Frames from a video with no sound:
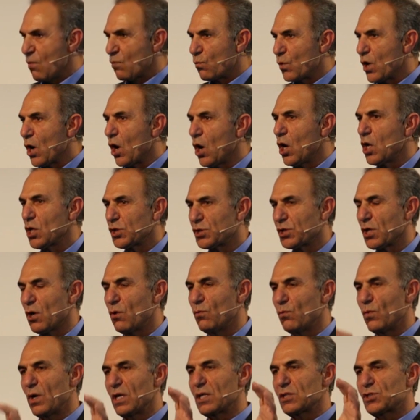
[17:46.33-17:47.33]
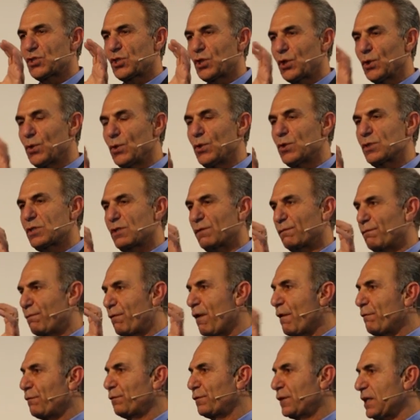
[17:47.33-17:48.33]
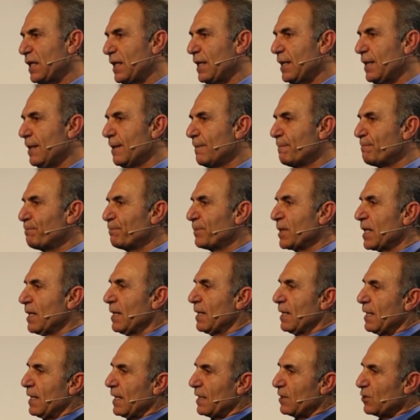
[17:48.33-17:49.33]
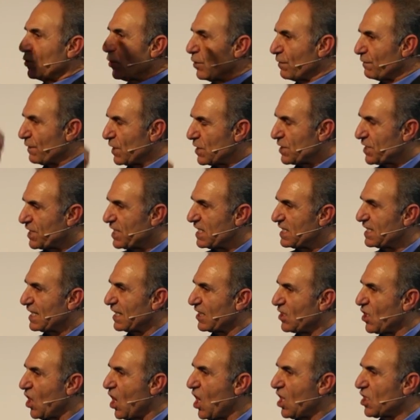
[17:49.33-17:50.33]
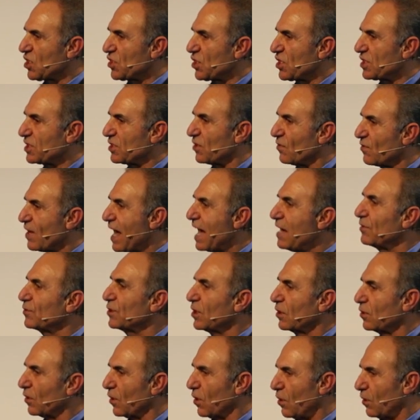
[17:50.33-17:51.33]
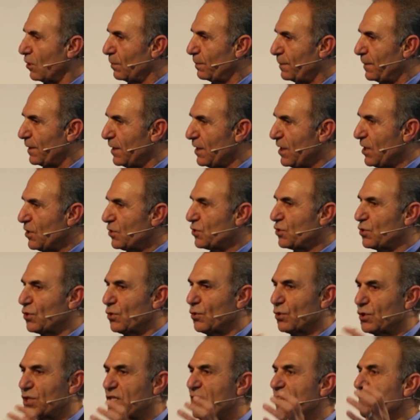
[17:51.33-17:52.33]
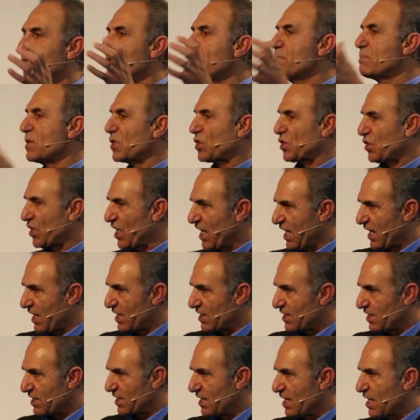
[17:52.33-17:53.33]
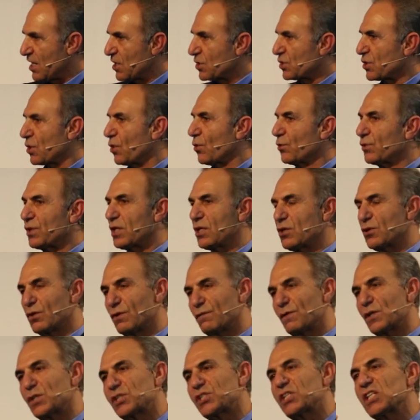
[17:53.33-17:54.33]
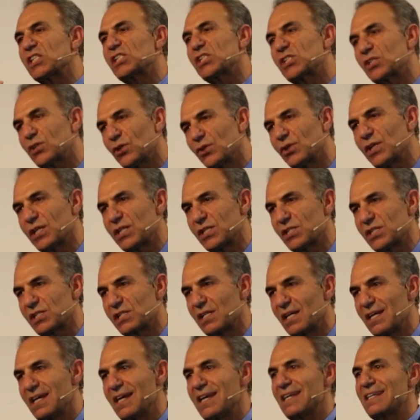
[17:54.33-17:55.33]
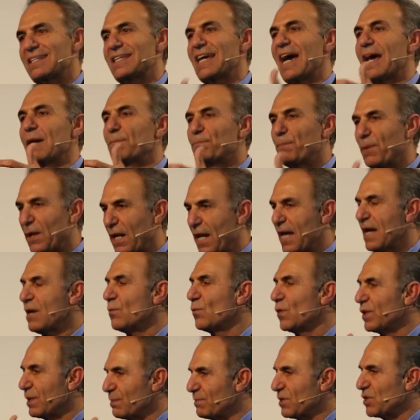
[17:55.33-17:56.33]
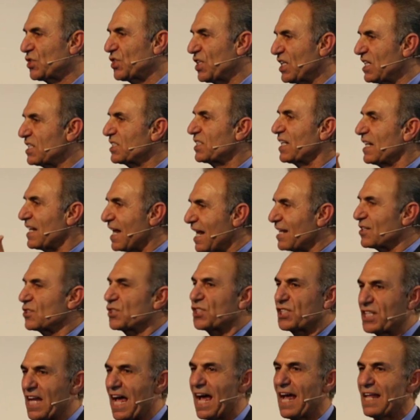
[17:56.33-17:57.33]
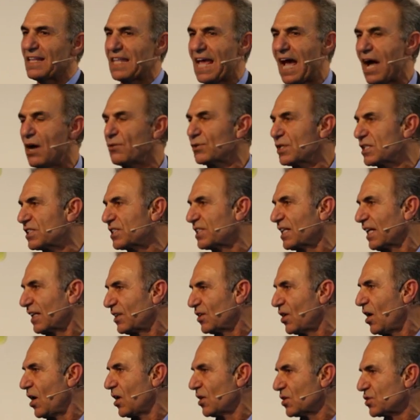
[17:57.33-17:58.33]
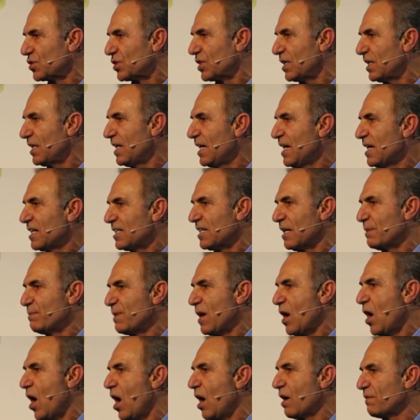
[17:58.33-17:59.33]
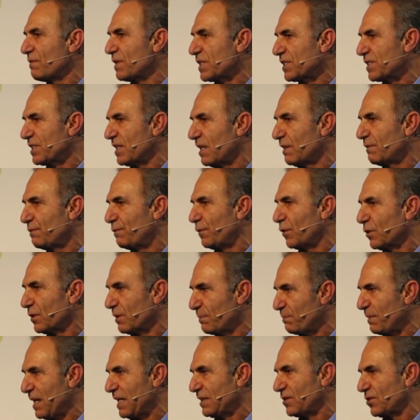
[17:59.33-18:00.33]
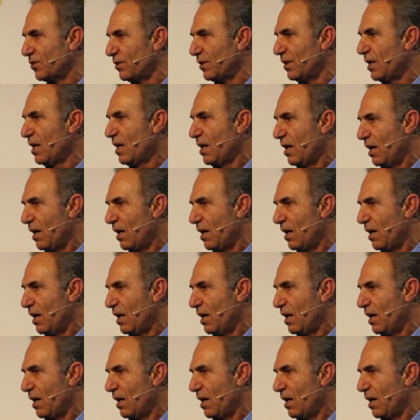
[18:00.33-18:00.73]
We also will choose 50 universities and colleges around the globe to give them machines so the university students can play with the machines and understand how this technology can be harvested for the better